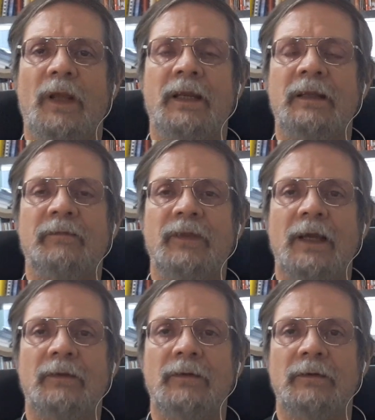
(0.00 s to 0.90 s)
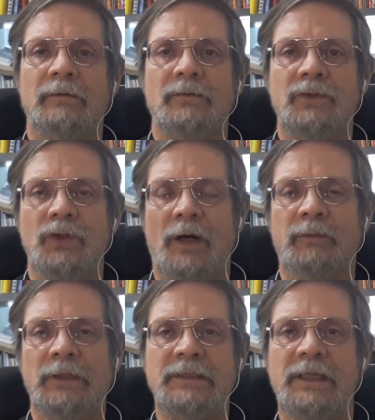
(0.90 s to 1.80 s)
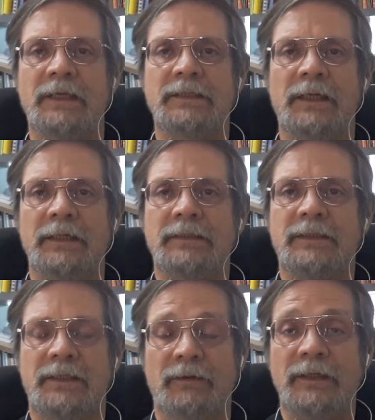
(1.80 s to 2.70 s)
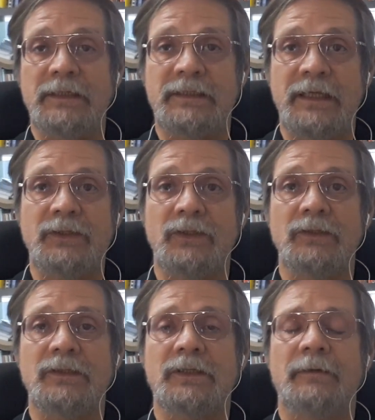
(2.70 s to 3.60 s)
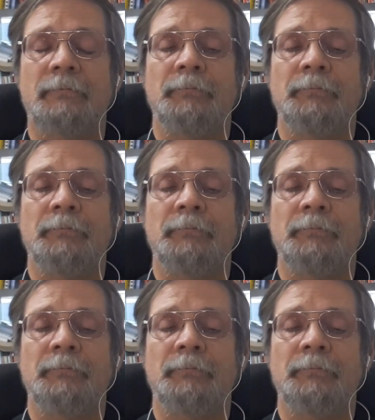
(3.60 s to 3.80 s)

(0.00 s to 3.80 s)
any of the other job listing sites, Serious Teachers,